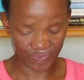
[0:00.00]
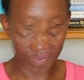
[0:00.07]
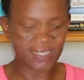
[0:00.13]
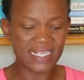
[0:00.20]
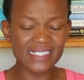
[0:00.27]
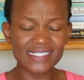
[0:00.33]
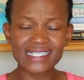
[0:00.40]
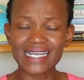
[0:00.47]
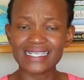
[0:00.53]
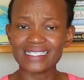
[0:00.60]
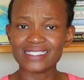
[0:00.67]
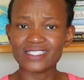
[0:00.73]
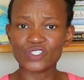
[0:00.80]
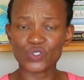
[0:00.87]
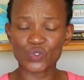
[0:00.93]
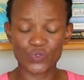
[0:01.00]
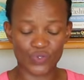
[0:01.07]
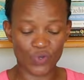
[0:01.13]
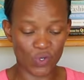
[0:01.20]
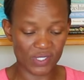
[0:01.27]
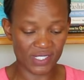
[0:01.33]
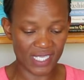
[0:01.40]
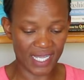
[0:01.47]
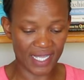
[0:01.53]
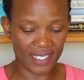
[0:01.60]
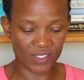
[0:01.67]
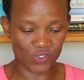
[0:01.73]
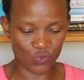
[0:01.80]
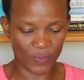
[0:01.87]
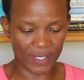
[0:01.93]
They studied through NOSA
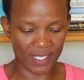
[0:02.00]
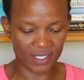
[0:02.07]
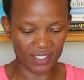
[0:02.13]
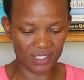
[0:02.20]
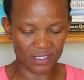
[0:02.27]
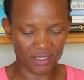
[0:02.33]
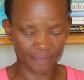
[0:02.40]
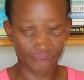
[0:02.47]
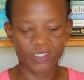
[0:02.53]
as well.